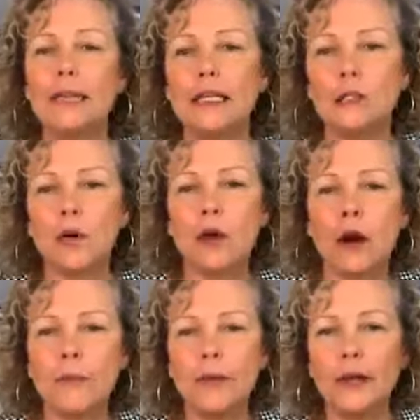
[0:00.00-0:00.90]
eating low
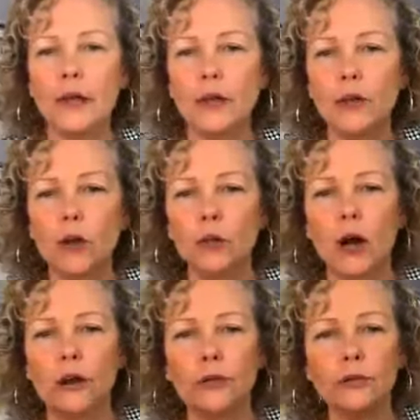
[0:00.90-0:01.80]
carb, but no
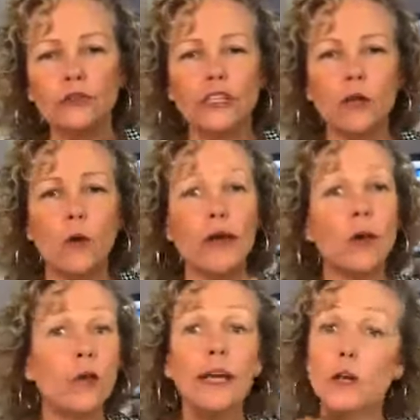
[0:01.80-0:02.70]
longer losing.
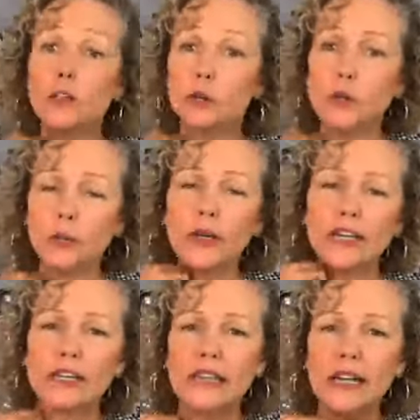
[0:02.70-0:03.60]
Okay, so we know what
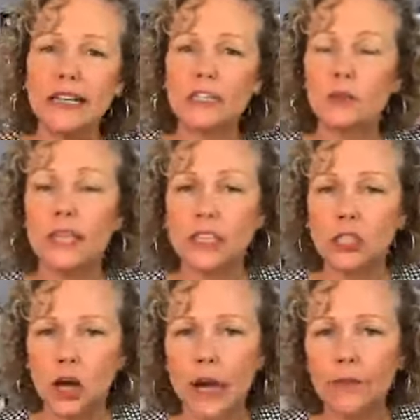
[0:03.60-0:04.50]
it is then.
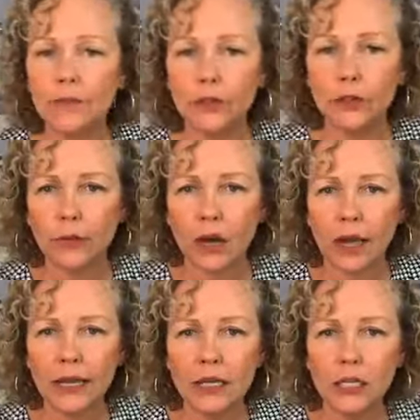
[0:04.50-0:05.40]
It's time for you and
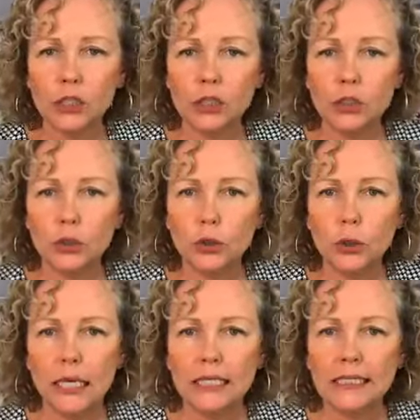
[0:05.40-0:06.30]
I
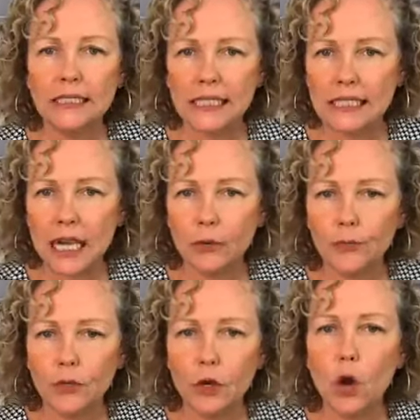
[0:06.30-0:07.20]
to sit
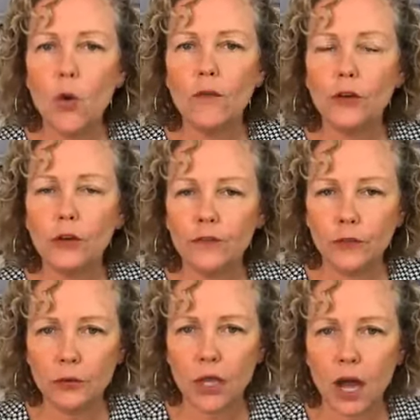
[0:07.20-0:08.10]
down, go over your
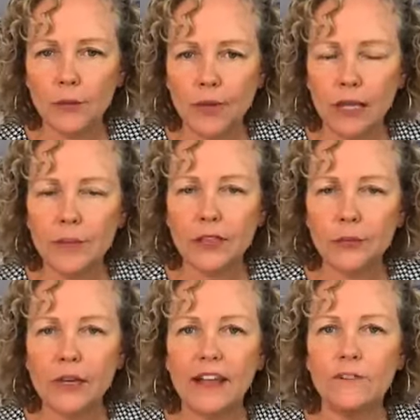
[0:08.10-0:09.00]
food log, make me a
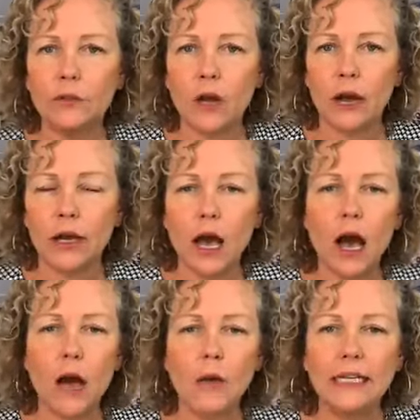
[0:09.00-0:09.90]
3-day food log.
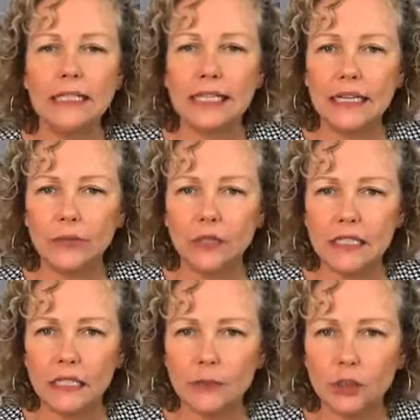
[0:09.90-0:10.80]
I want to dig in
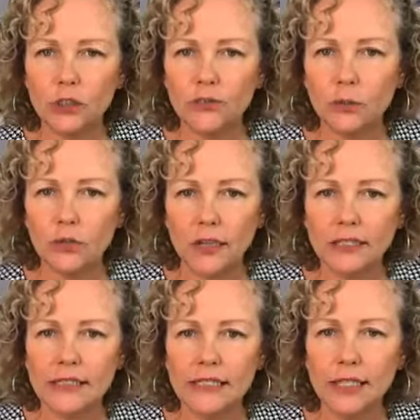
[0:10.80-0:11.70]
really deep to your food
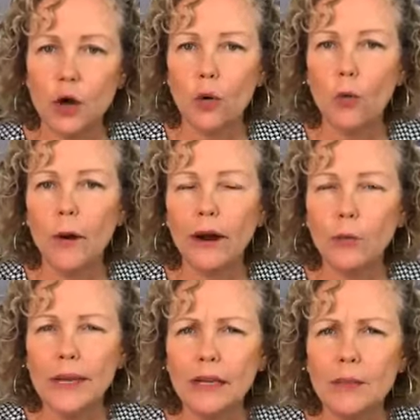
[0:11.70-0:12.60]
log to see
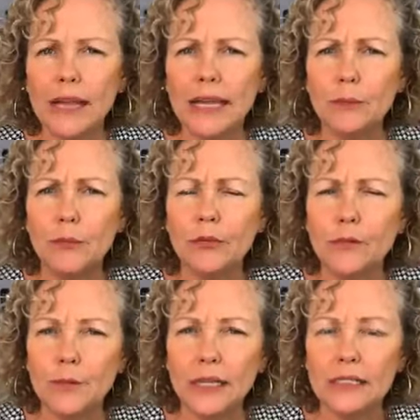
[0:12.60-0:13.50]
where we can make
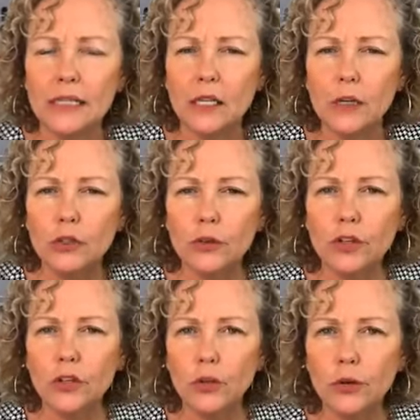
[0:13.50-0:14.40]
improvements so
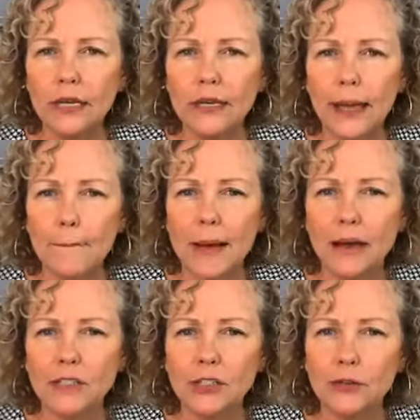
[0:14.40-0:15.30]
that you can get
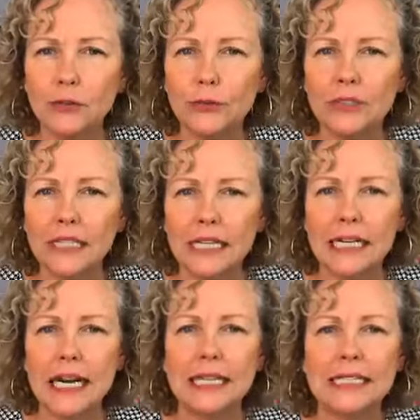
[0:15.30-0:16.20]
back to
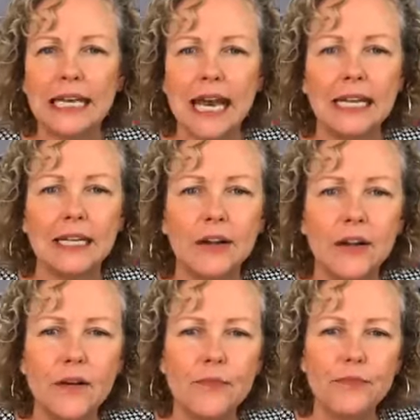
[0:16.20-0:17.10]
losing again.
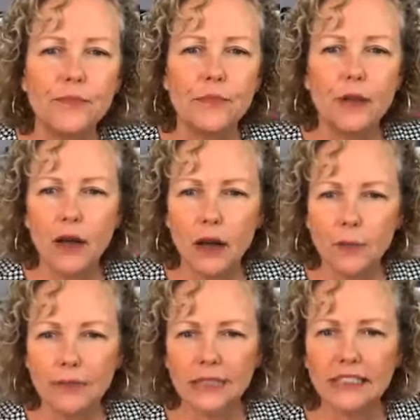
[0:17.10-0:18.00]

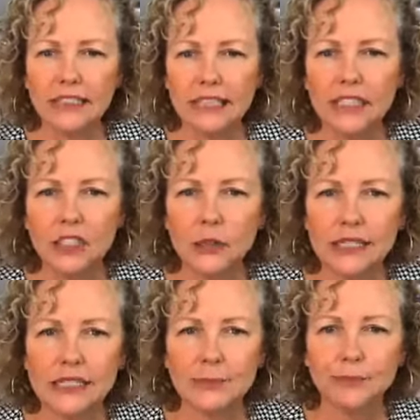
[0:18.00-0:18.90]
Let's do
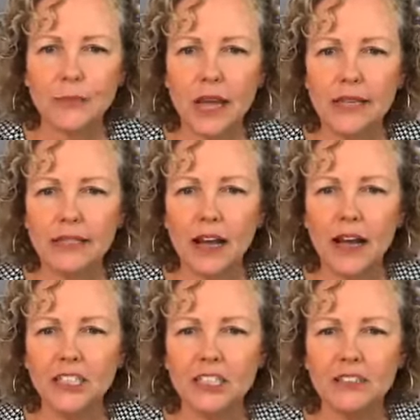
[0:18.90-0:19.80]
this. Hi,
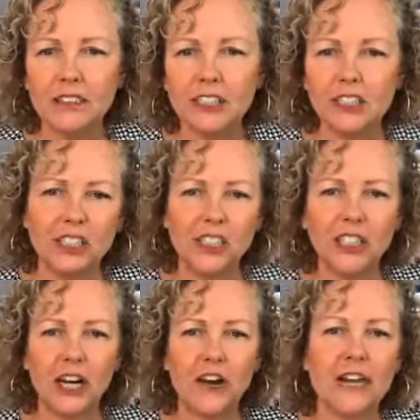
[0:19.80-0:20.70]

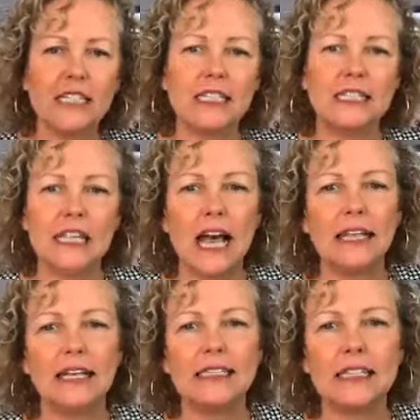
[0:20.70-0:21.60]
Jared and
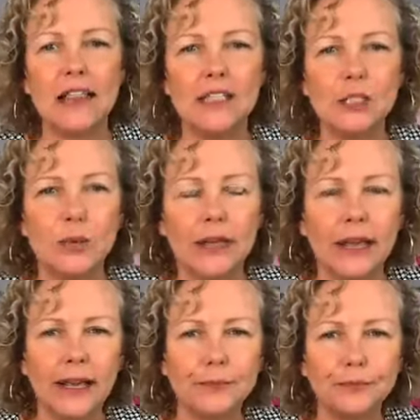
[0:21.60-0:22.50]
Skyla. Skyla, do it.
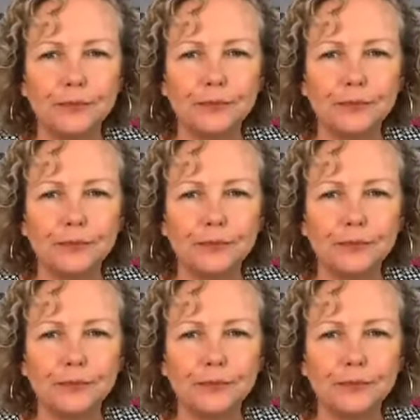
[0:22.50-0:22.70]
Hey,